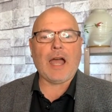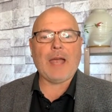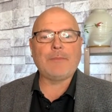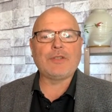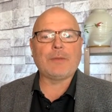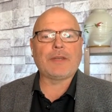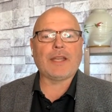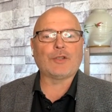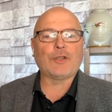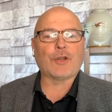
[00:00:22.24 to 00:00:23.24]
I'm Jim
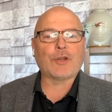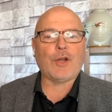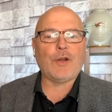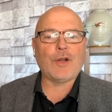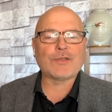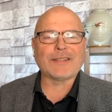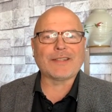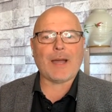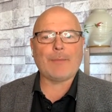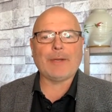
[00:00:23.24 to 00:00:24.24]
Kellner, your co host
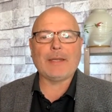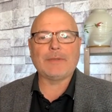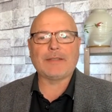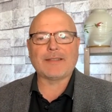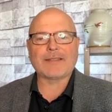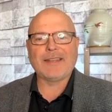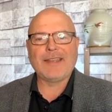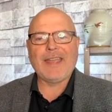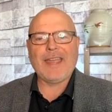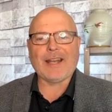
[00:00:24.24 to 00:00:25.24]
and comedy hypnotist.
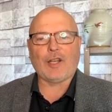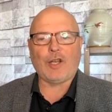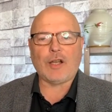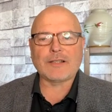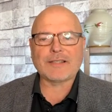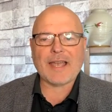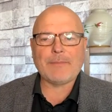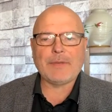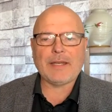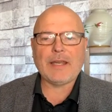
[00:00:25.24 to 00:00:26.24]
And
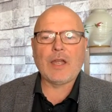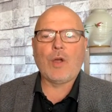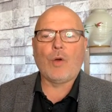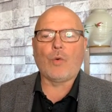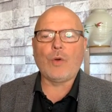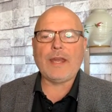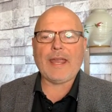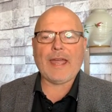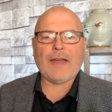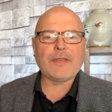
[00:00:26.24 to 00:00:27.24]
alongside me we
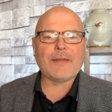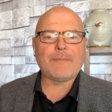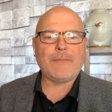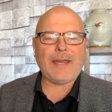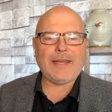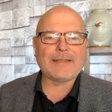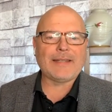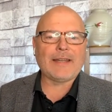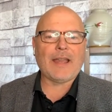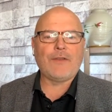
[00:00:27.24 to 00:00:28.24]
have the
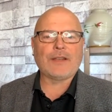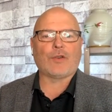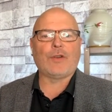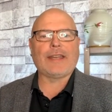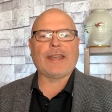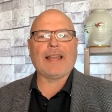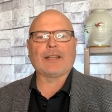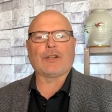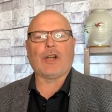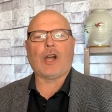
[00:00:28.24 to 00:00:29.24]
amazing Victoria
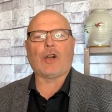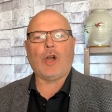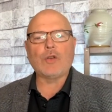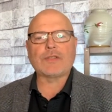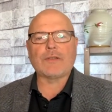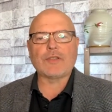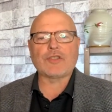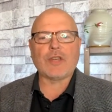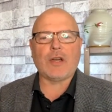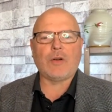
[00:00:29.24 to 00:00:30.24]
Gallagher, our host of the
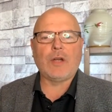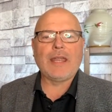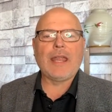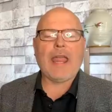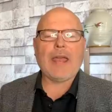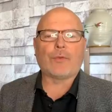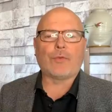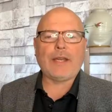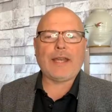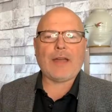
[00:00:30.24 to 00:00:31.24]
show and
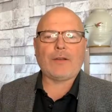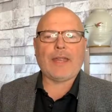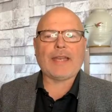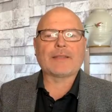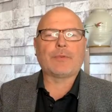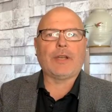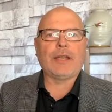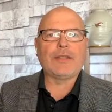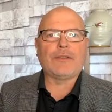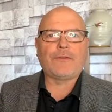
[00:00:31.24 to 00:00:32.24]
renowned expert
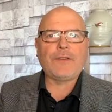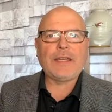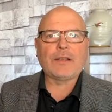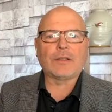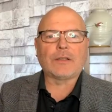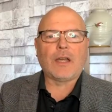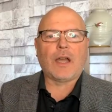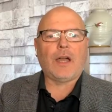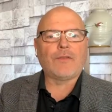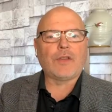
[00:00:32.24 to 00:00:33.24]
in the field
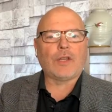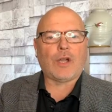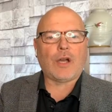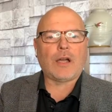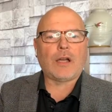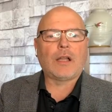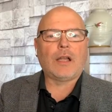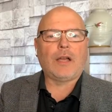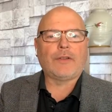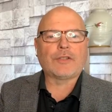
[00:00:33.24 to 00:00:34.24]
of the law
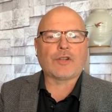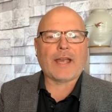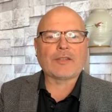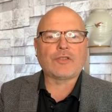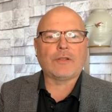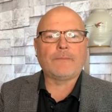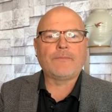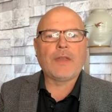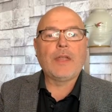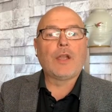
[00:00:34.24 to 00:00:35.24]
of attraction.
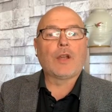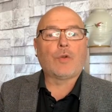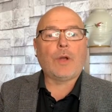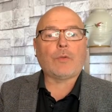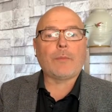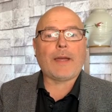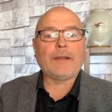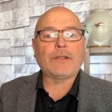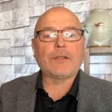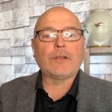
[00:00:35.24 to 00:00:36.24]
Hello. Quick
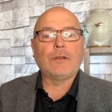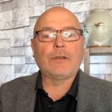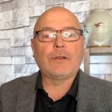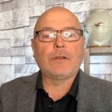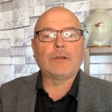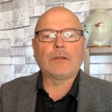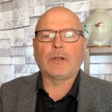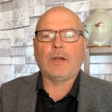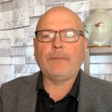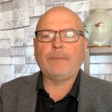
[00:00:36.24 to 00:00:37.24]
reminder to
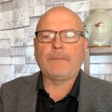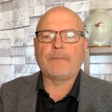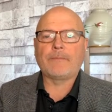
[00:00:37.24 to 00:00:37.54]
go ahead. Oh,